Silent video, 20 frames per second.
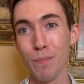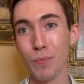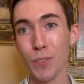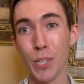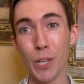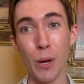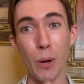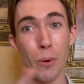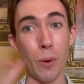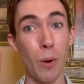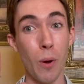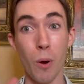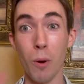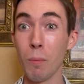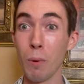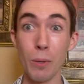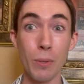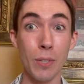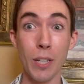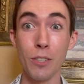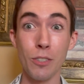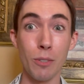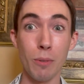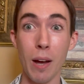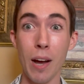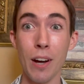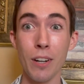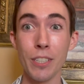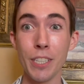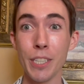you know,
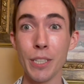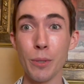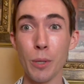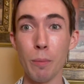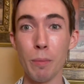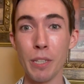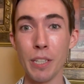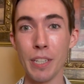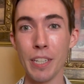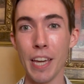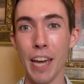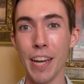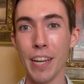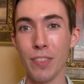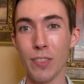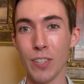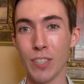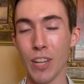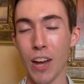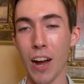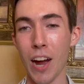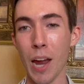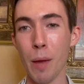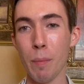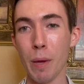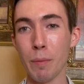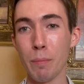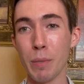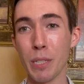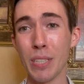homosexuality or being gay at the time,
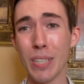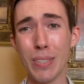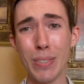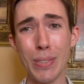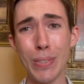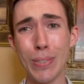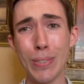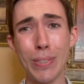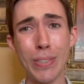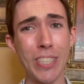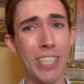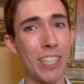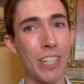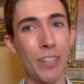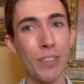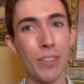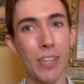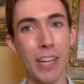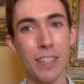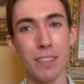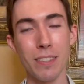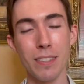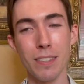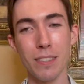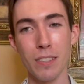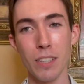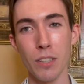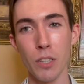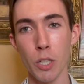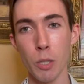and be like, ooh, you know,
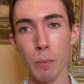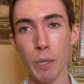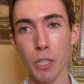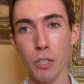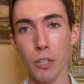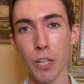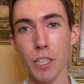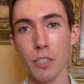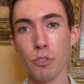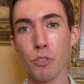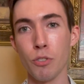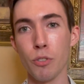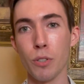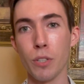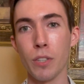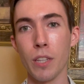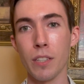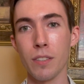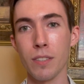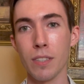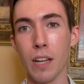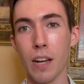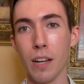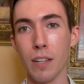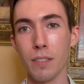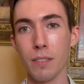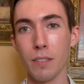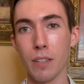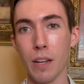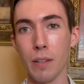that's a little bit cringe, or that's
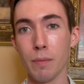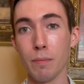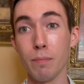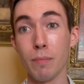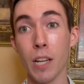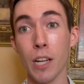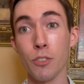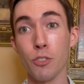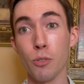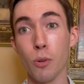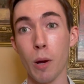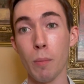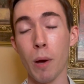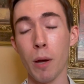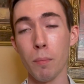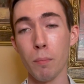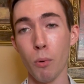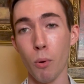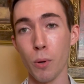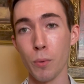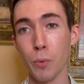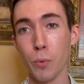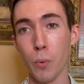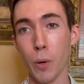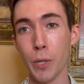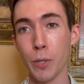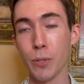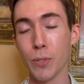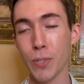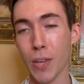not, I'm not sure I'm on board with what
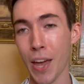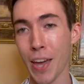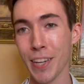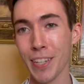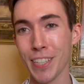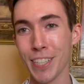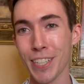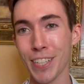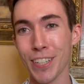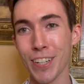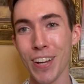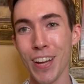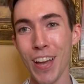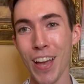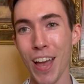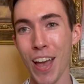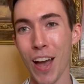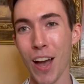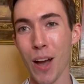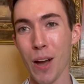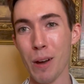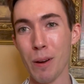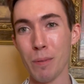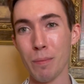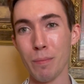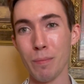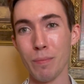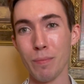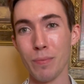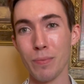you're saying here.
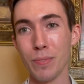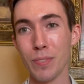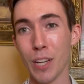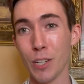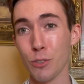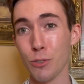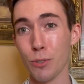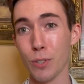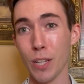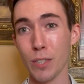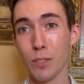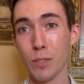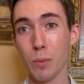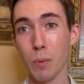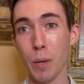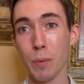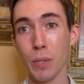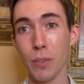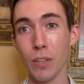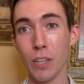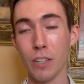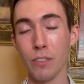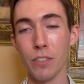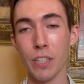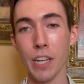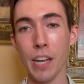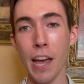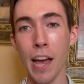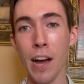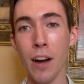Not sure that's the way we think of
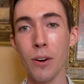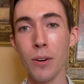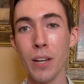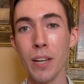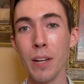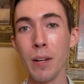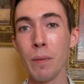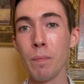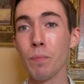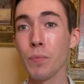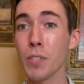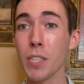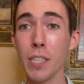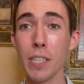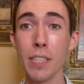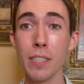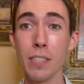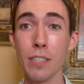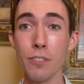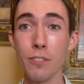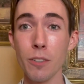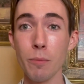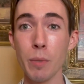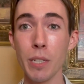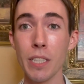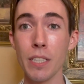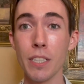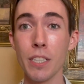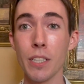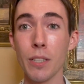it now. It's easy for me
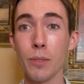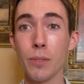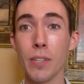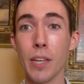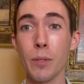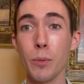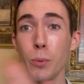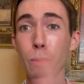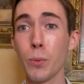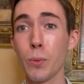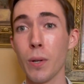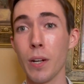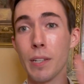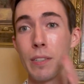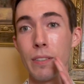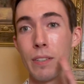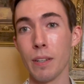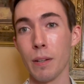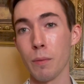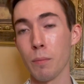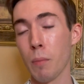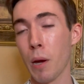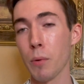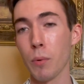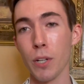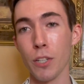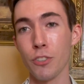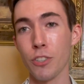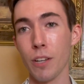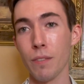to, you know, say, ooh, I might
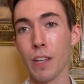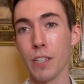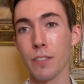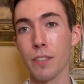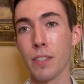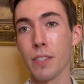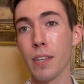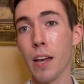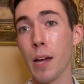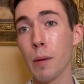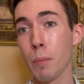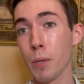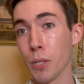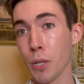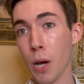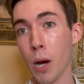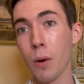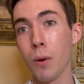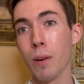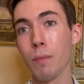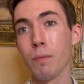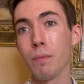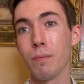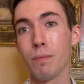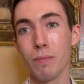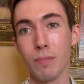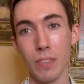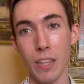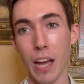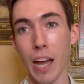want to shove that to the side, but no,
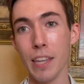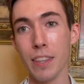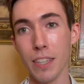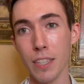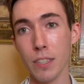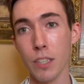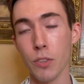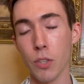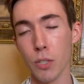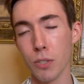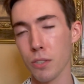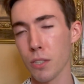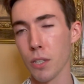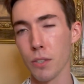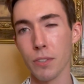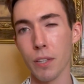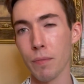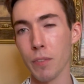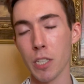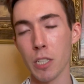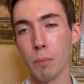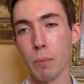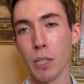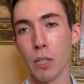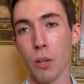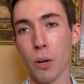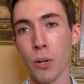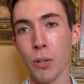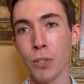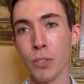I think that there's still something to be
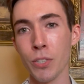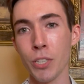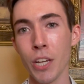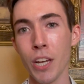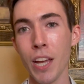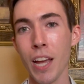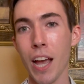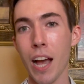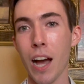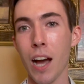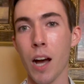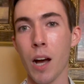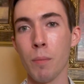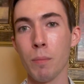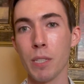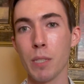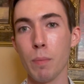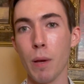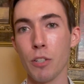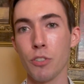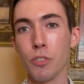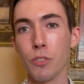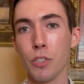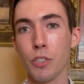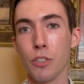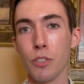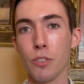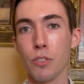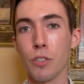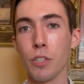learned, especially
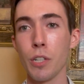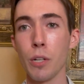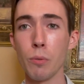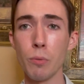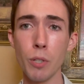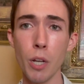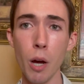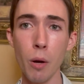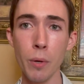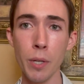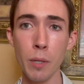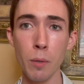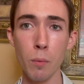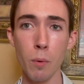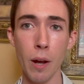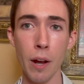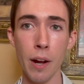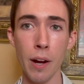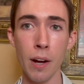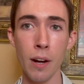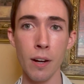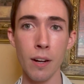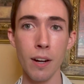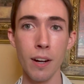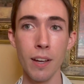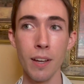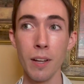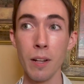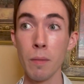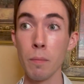just, you know, knowing where
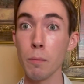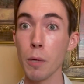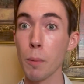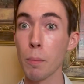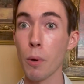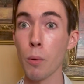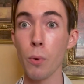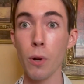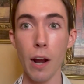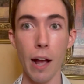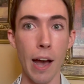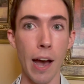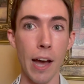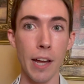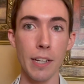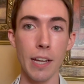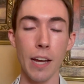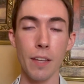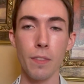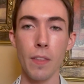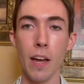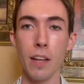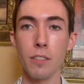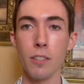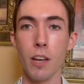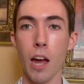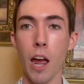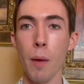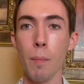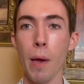people were at that
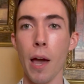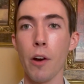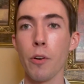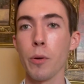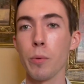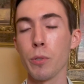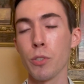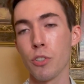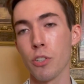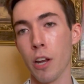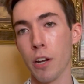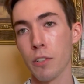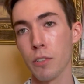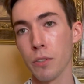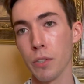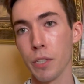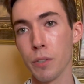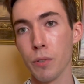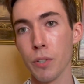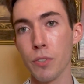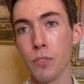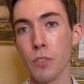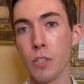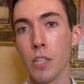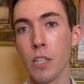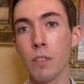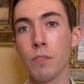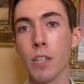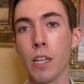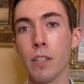time, how it was generally
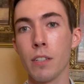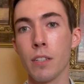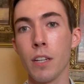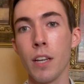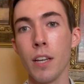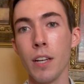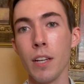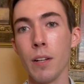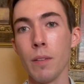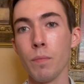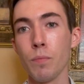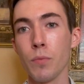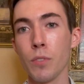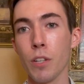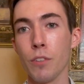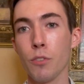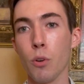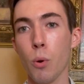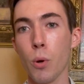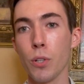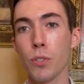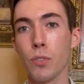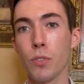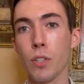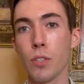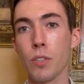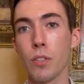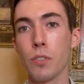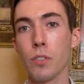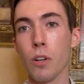received. And of course,
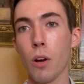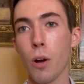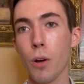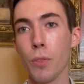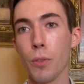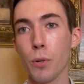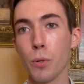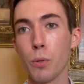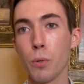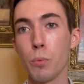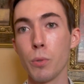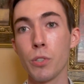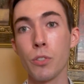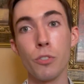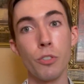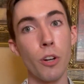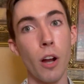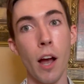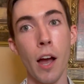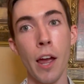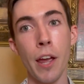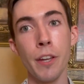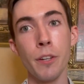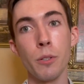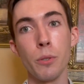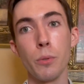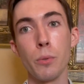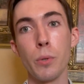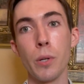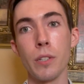this is an author who was trying,
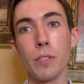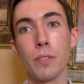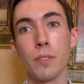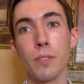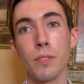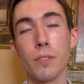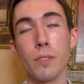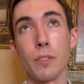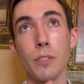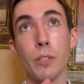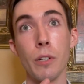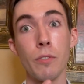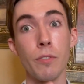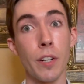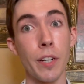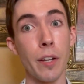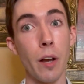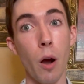who was, you know, very